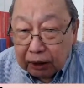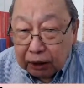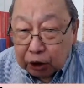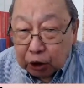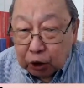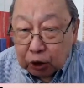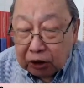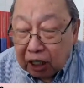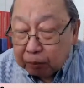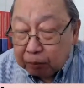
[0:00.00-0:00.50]

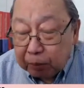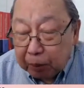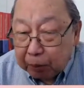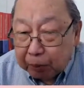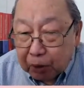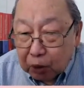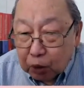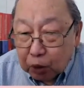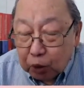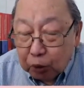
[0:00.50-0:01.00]
should not be
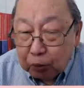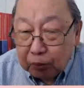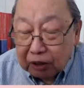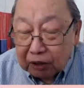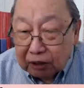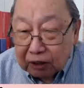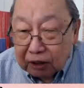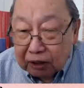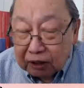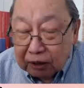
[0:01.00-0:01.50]
presumed
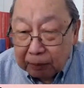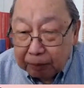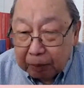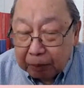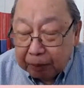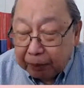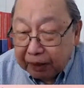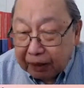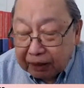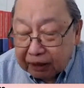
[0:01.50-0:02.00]
that the
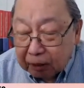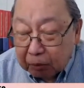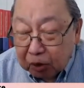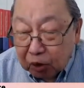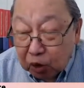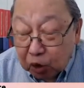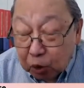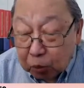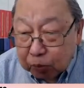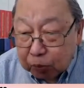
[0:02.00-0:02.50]
CPP has a
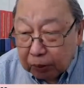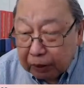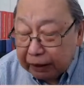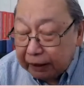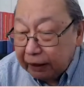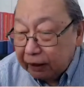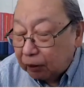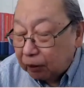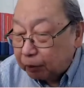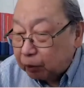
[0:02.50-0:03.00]

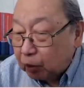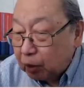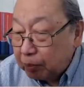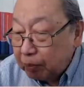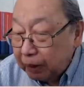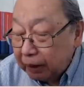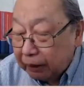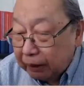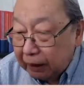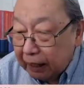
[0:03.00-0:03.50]
monopoly of
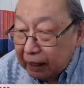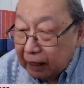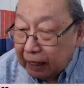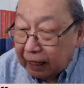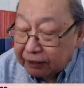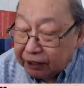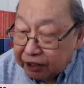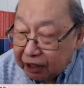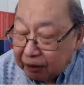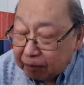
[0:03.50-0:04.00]
committing
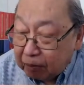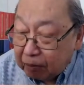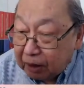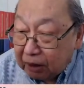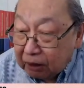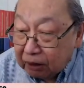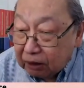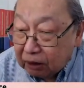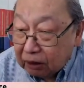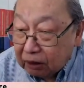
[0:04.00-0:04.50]

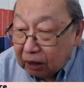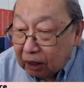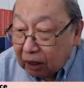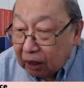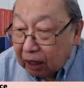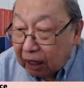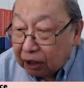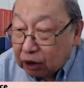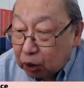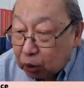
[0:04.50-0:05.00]
achievements
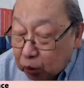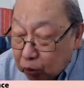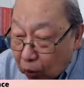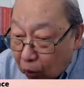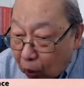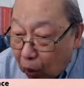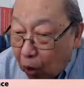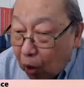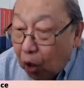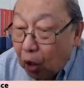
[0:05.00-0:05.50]
as
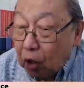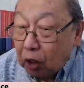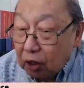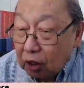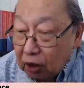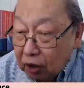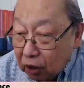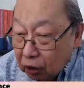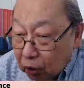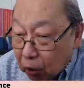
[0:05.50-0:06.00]
or
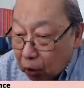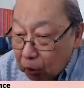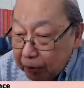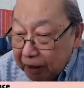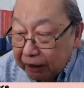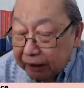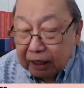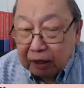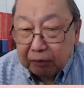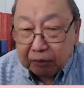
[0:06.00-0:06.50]

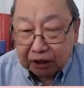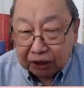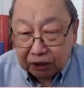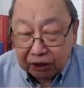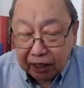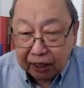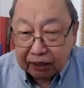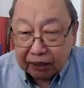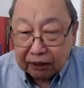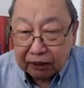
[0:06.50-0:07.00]
committing
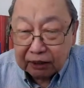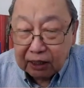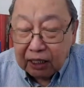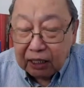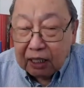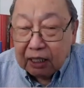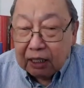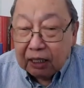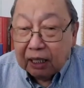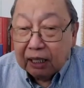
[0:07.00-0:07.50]
mistakes.
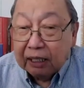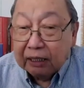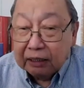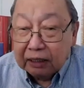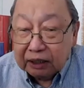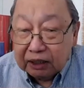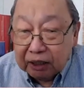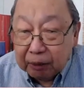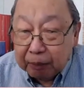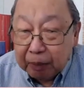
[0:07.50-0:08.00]
The
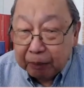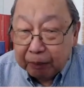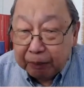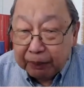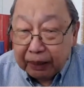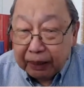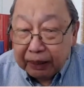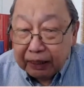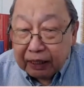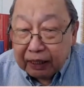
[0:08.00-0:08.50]

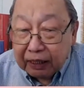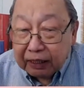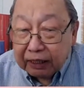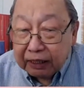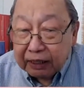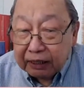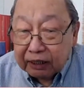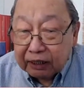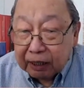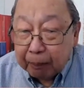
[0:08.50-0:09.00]
CPP
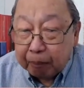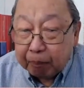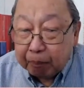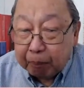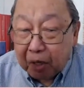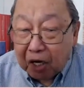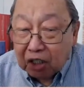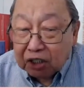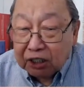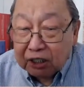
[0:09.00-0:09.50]
is a
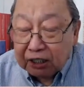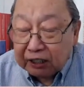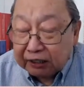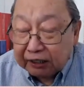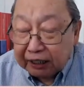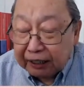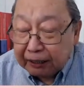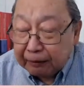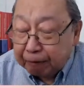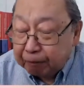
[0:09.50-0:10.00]

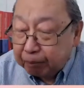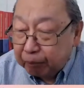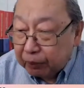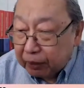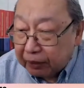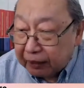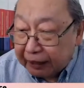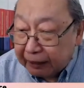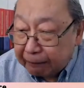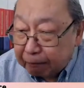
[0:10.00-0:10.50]
positive
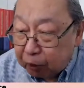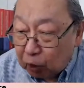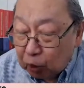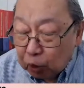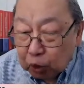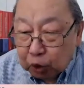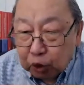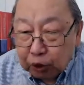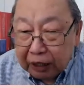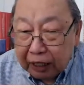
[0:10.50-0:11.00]

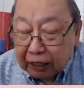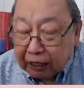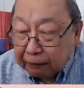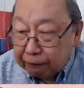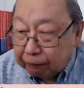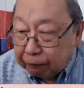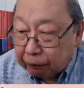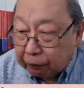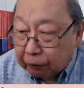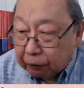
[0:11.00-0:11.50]
revolutionary
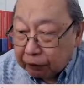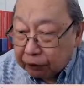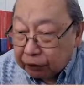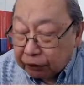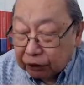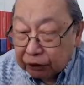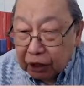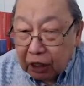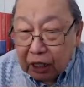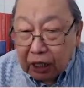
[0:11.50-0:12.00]

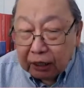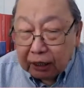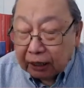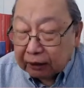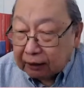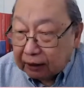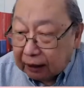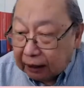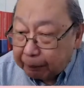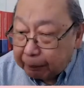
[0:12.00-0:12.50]
force
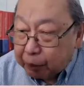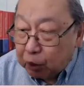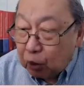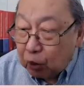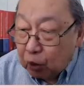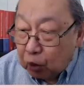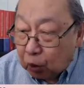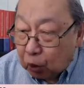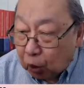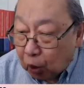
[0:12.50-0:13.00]
that keeps
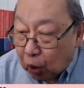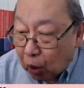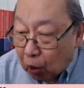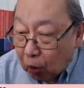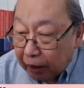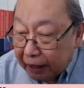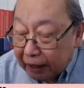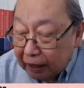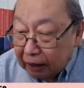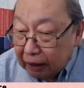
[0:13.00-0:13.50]
on
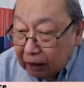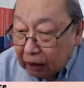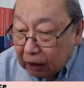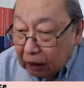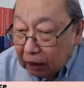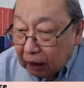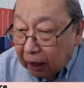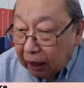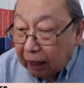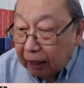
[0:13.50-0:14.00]
growing
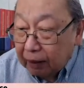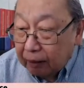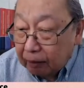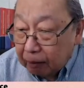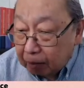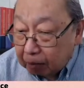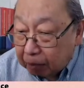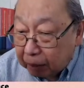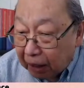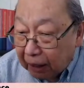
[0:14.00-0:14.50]

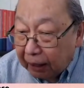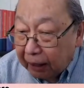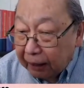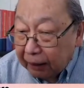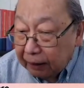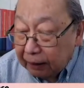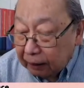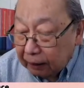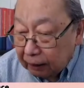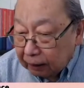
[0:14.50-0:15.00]

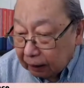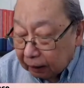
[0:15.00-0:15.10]
by